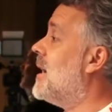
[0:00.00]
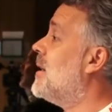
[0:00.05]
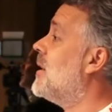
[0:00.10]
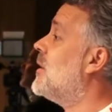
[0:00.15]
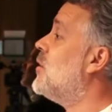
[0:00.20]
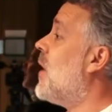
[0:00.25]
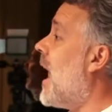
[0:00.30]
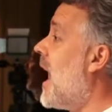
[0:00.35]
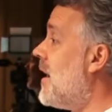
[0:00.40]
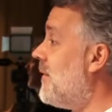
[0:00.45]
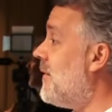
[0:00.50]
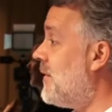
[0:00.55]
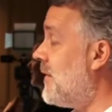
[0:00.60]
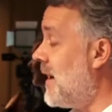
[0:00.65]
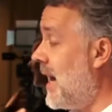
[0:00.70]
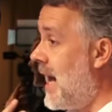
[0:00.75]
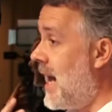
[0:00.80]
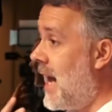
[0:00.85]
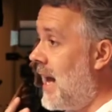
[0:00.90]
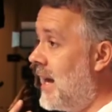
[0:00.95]
You have
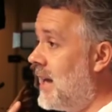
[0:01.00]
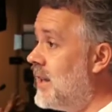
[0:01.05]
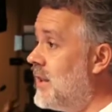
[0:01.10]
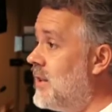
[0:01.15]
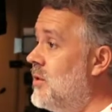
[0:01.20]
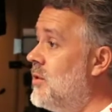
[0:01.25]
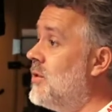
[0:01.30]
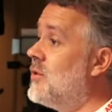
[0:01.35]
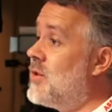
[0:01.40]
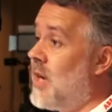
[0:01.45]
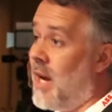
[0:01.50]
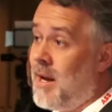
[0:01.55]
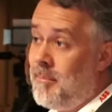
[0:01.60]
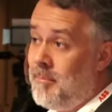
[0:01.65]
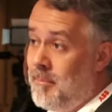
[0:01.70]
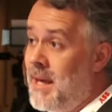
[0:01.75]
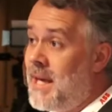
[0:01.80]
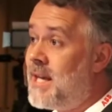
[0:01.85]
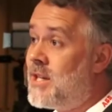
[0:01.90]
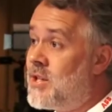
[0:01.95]
a
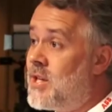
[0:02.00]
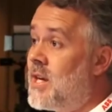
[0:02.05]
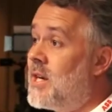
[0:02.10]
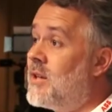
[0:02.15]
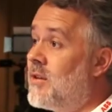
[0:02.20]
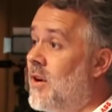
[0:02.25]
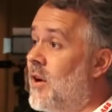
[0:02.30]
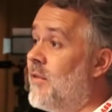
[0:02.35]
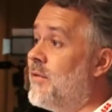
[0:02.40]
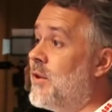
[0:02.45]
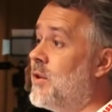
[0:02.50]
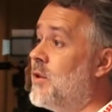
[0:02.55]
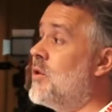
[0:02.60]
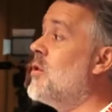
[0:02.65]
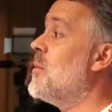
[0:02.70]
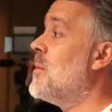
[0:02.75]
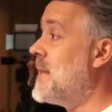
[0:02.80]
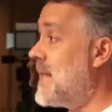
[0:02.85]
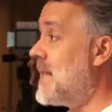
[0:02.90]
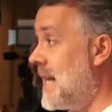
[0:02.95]
big share of
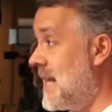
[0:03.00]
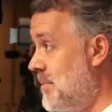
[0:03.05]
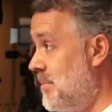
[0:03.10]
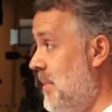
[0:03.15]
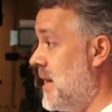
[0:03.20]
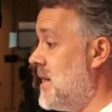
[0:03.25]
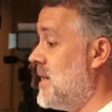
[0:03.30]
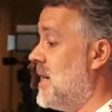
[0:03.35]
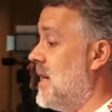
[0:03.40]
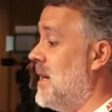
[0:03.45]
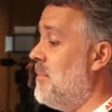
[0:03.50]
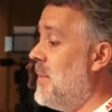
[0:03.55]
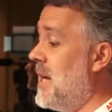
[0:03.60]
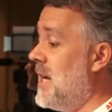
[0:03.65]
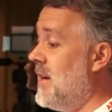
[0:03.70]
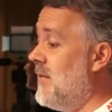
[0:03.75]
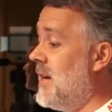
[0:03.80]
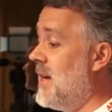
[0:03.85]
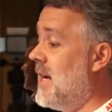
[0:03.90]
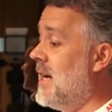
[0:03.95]
renewables, especially
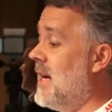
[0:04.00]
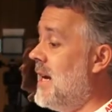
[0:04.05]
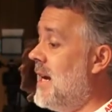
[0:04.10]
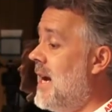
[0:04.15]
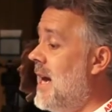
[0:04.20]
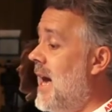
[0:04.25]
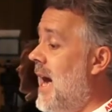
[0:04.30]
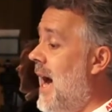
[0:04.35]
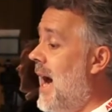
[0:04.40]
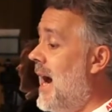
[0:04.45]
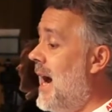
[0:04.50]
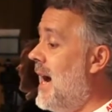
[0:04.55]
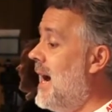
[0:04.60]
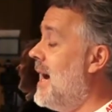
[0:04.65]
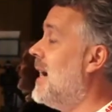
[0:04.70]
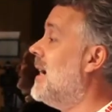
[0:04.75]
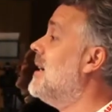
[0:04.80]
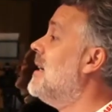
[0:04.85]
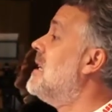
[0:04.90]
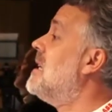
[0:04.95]

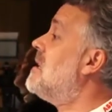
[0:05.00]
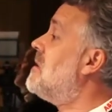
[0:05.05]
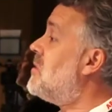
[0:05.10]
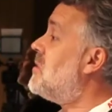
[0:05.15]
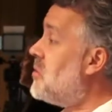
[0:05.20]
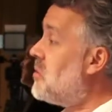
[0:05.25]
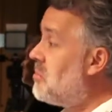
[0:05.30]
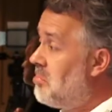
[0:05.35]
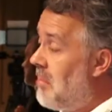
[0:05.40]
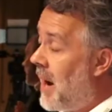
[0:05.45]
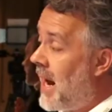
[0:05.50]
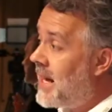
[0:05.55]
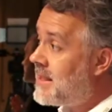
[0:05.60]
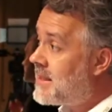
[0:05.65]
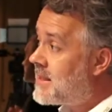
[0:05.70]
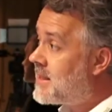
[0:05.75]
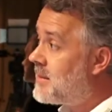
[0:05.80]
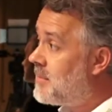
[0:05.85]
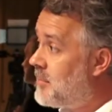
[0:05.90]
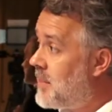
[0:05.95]
PV. You
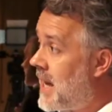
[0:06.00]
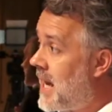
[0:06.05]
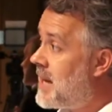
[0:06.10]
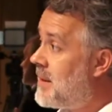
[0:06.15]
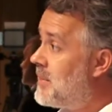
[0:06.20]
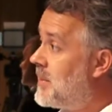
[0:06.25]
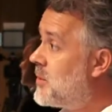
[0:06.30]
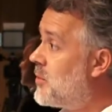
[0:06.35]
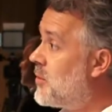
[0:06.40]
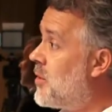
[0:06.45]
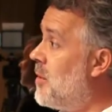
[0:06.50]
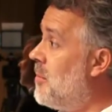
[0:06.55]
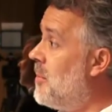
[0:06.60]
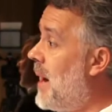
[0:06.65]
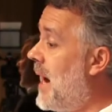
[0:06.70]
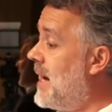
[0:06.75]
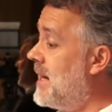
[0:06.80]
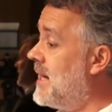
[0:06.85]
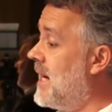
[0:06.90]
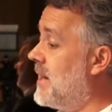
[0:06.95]
might be able to
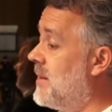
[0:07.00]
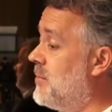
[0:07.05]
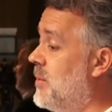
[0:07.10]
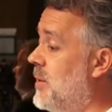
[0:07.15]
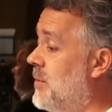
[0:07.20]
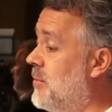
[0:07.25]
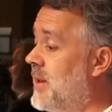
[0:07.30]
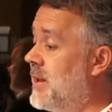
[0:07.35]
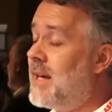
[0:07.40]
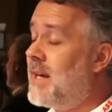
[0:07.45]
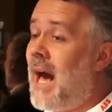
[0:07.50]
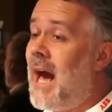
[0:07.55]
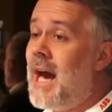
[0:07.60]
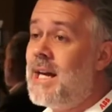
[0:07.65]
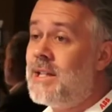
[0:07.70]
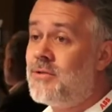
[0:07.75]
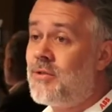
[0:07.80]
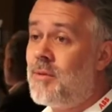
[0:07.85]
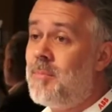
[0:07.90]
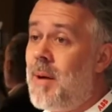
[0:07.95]
combine that with
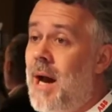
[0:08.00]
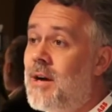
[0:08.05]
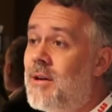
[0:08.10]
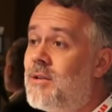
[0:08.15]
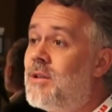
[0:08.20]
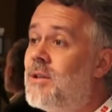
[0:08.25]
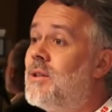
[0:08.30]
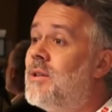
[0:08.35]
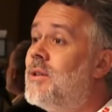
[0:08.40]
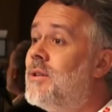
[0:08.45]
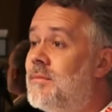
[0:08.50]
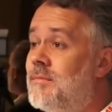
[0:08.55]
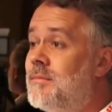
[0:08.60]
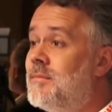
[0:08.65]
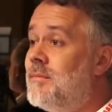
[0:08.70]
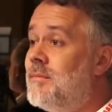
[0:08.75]
hydropower.